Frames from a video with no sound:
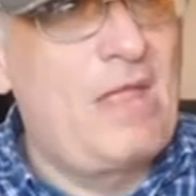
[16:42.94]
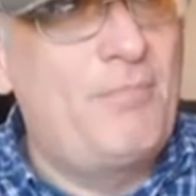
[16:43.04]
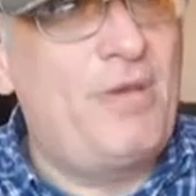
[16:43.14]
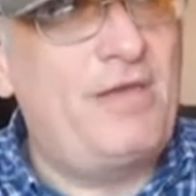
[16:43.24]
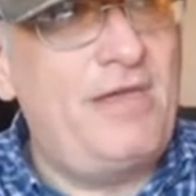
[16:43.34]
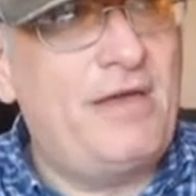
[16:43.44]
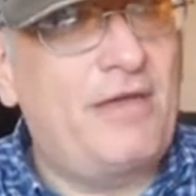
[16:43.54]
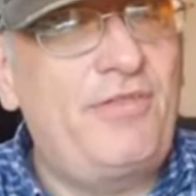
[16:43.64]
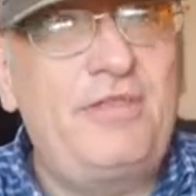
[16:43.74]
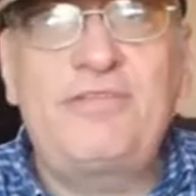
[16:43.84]
But yeah, I
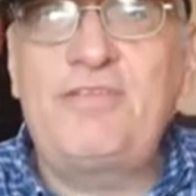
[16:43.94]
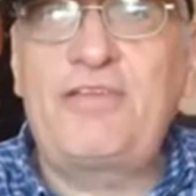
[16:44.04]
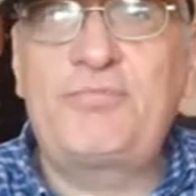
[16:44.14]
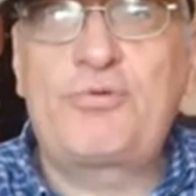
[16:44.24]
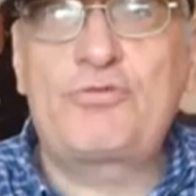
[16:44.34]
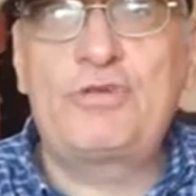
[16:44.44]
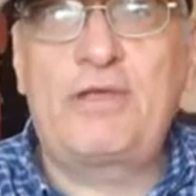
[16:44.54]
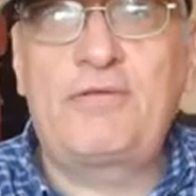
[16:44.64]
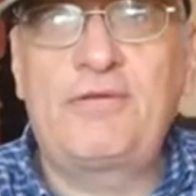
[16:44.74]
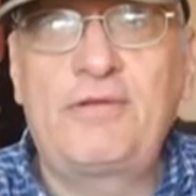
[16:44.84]
think this next
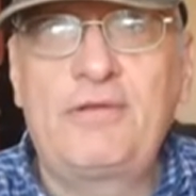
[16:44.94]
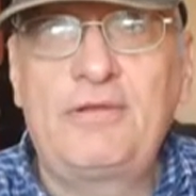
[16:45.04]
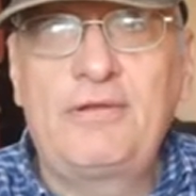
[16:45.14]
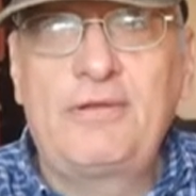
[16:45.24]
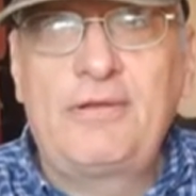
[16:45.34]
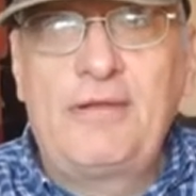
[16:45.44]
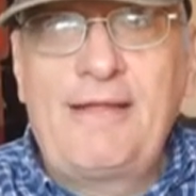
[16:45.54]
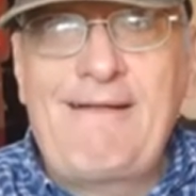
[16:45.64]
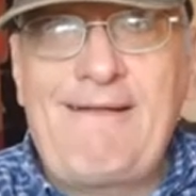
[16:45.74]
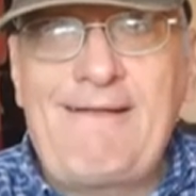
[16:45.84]
project
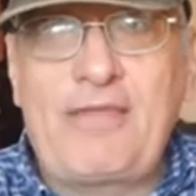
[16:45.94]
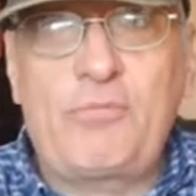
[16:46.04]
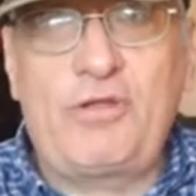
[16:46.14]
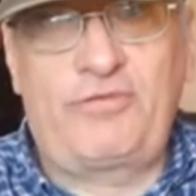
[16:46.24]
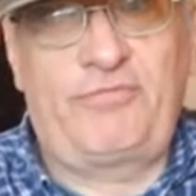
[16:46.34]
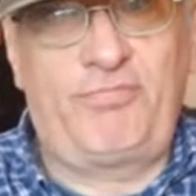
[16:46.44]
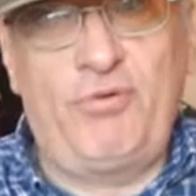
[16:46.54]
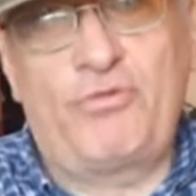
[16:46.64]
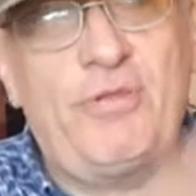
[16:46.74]
I'm going to put on the